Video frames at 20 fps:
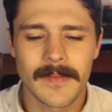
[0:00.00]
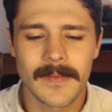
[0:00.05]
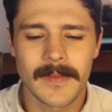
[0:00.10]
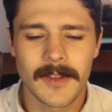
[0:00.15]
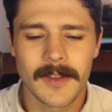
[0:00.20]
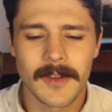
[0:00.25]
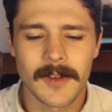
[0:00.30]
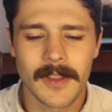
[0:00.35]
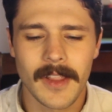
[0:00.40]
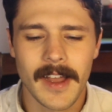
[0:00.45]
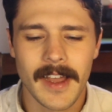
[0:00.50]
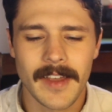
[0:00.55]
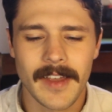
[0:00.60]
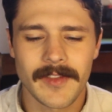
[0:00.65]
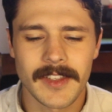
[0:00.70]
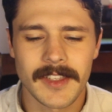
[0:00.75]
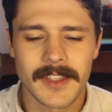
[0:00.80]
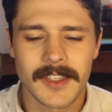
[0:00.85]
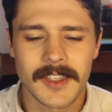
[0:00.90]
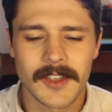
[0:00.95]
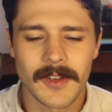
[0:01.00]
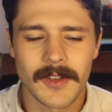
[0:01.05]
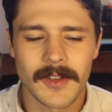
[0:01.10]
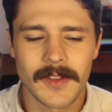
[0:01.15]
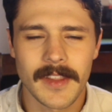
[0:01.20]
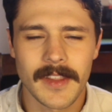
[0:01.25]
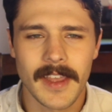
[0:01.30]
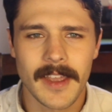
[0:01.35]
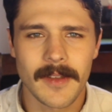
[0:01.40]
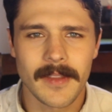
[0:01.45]
your life
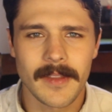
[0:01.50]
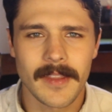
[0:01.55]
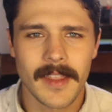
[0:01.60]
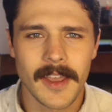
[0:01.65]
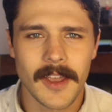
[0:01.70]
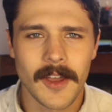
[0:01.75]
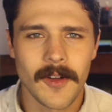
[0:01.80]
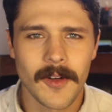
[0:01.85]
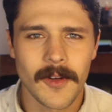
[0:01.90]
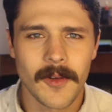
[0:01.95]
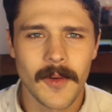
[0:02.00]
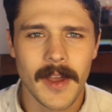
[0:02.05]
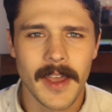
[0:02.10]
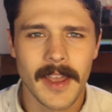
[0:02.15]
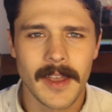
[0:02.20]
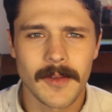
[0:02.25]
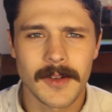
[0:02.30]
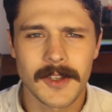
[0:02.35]
until they go away,